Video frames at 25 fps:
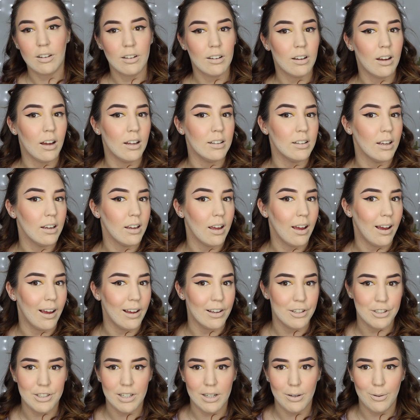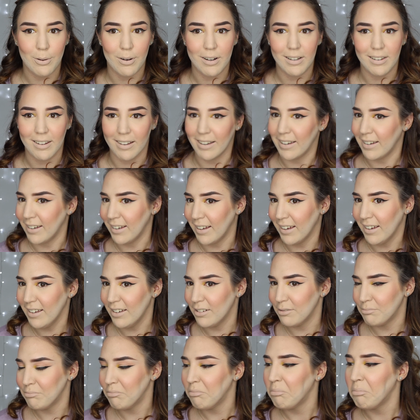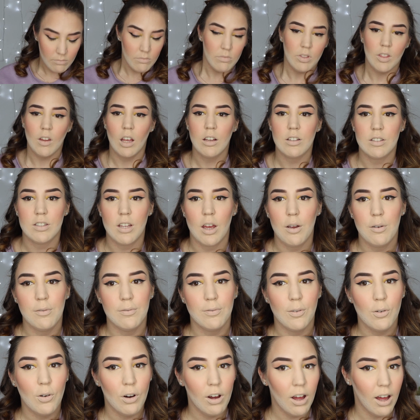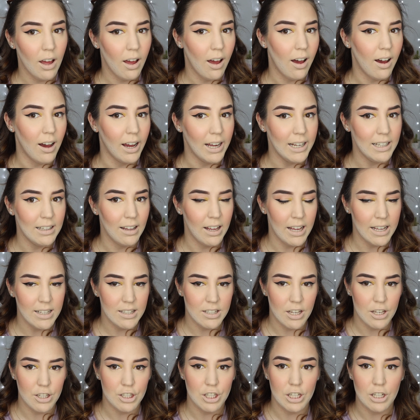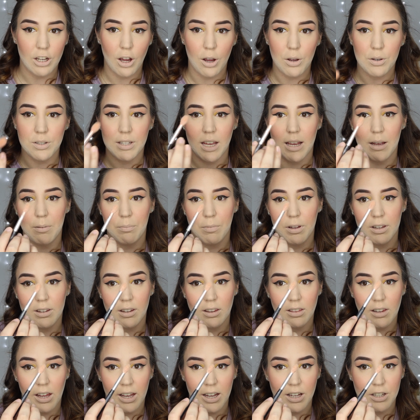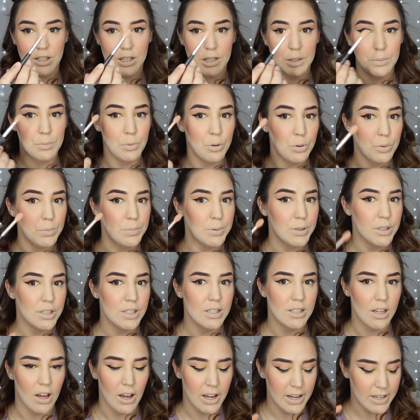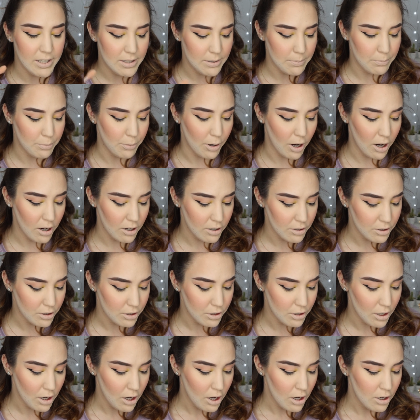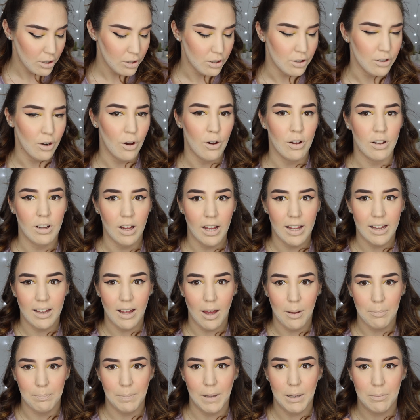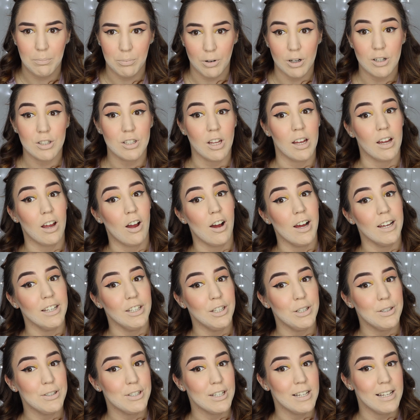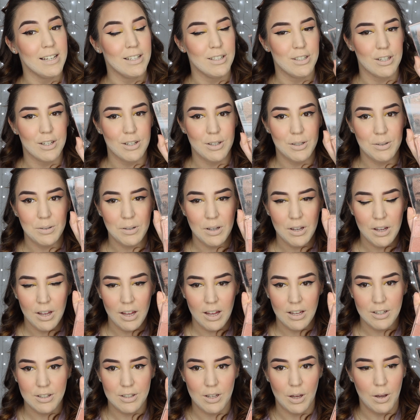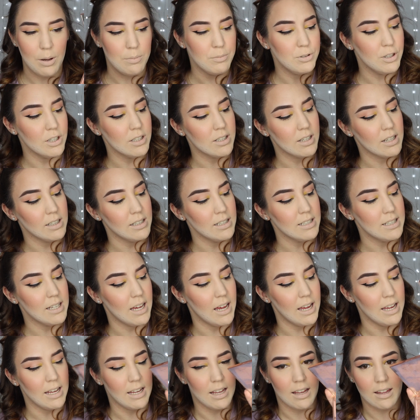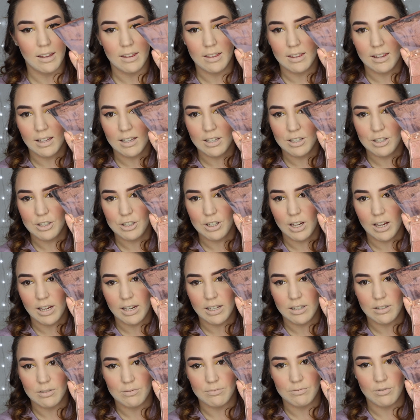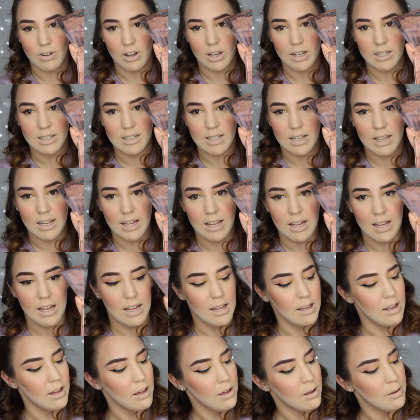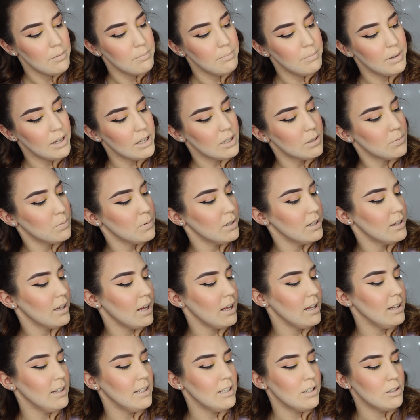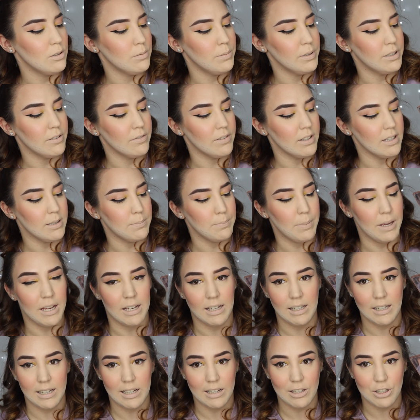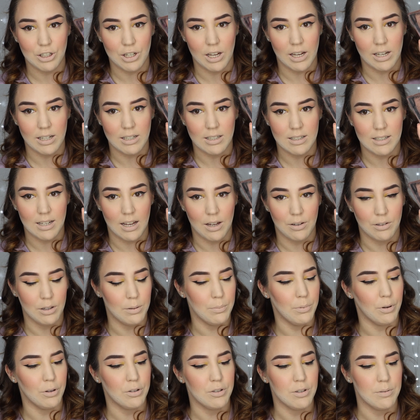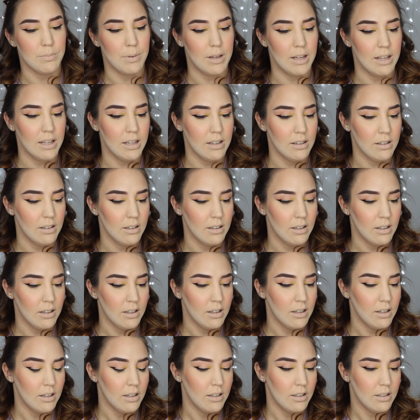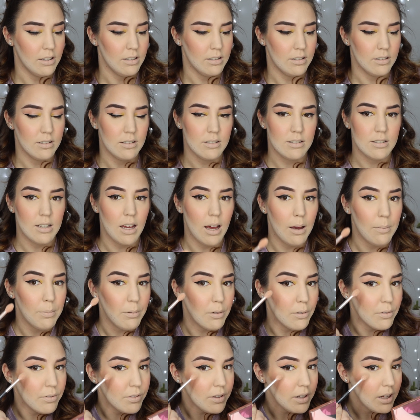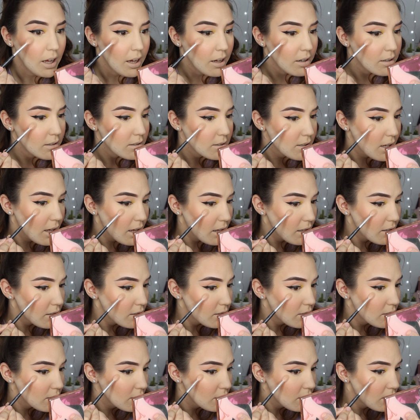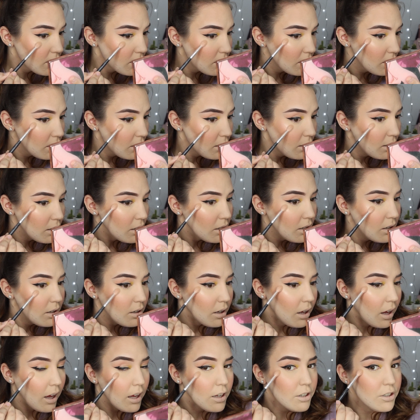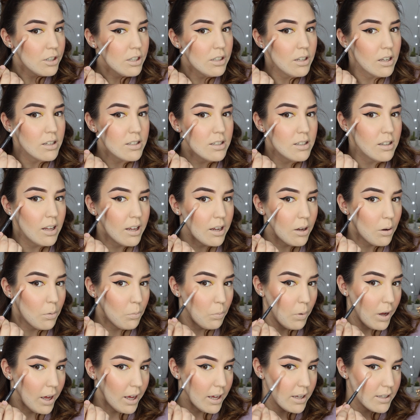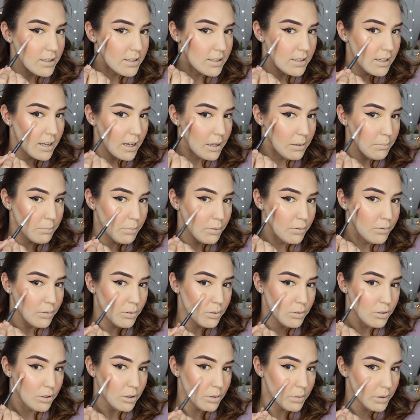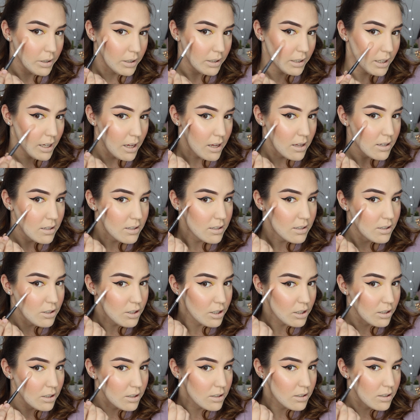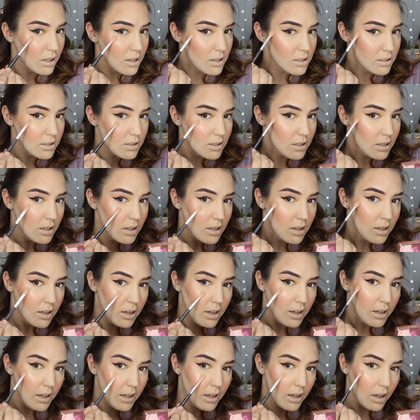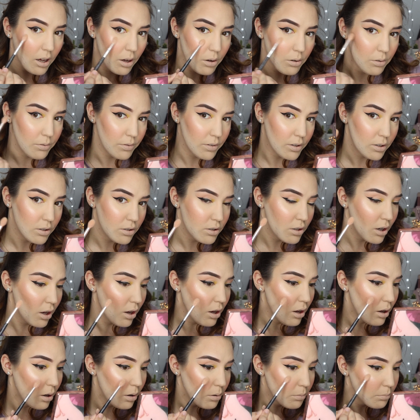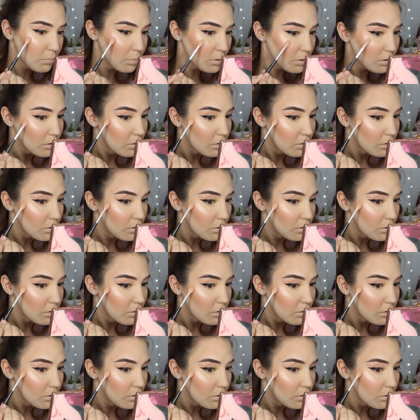And I actually quite like it. So for her highlighter, she goes in with like a small precise brush, not like a big brush like I usually do. So I'm just going to take this shade right here, mixed with a little bit of this pinky shade down the bottom here, tap off the excess, And she doesn't like wet her skin before doing this. She just does it over the top